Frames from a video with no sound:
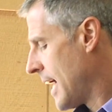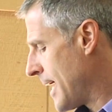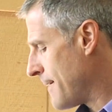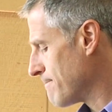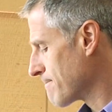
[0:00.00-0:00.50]

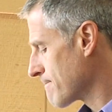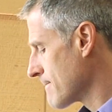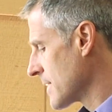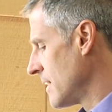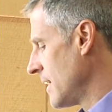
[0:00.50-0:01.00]
sign.
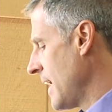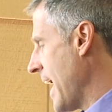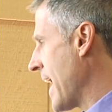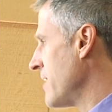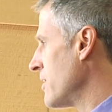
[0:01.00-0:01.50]

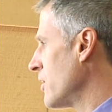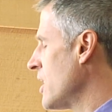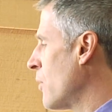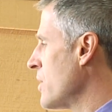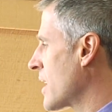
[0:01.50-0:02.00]
And
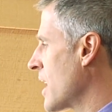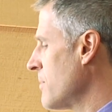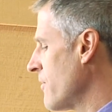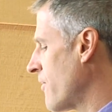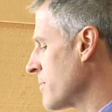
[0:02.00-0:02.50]
you know, when you
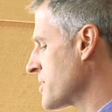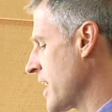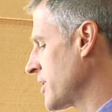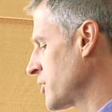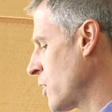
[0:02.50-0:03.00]
come to Farm
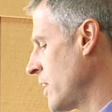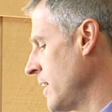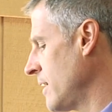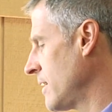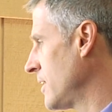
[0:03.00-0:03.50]

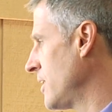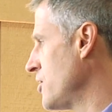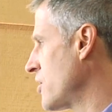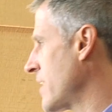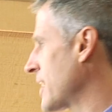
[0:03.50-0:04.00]
Sanctuary,
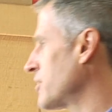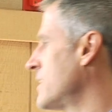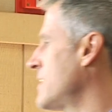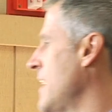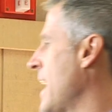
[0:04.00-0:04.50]
you know, you can
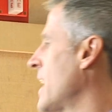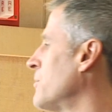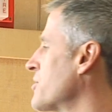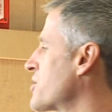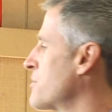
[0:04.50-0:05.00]
actually see
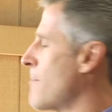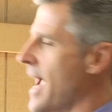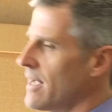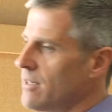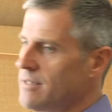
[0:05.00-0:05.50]
animals
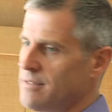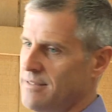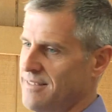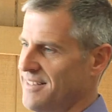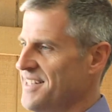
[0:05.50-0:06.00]
smile,
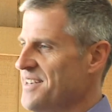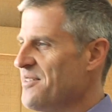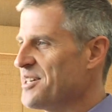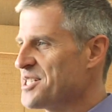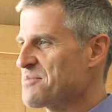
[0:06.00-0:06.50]

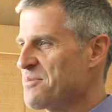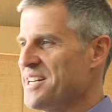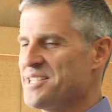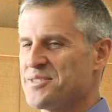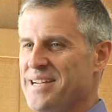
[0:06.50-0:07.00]
which is
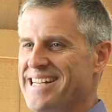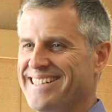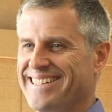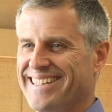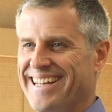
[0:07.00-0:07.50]
pretty
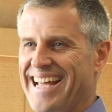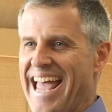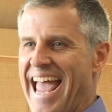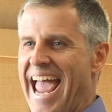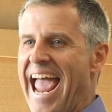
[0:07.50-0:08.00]
sweet.
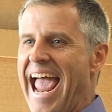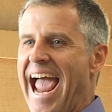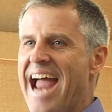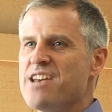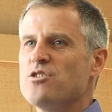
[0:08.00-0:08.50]

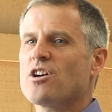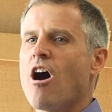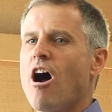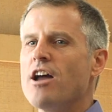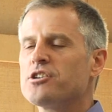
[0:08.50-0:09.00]
And you
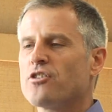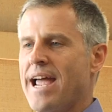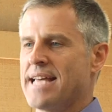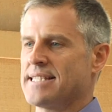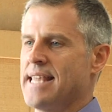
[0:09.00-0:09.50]

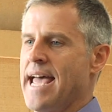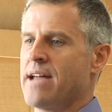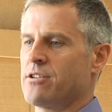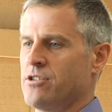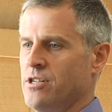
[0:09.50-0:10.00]
contrast
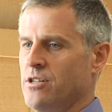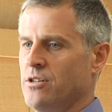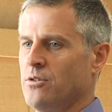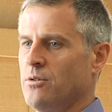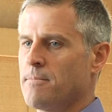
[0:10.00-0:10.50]
that
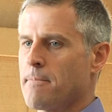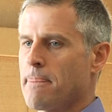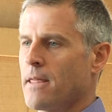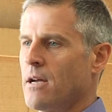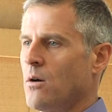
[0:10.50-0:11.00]
to
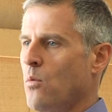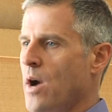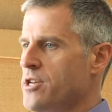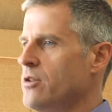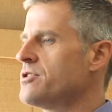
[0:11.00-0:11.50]

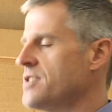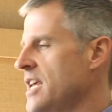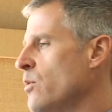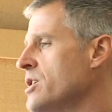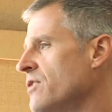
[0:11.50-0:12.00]
what you
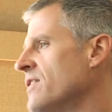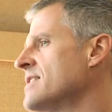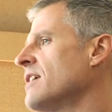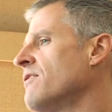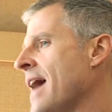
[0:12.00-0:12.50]
see when you
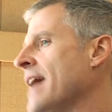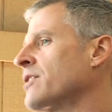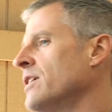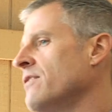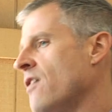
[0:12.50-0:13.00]
visit a
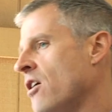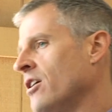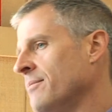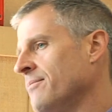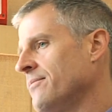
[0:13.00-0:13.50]
factory
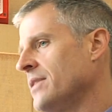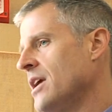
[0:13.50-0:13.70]
farm,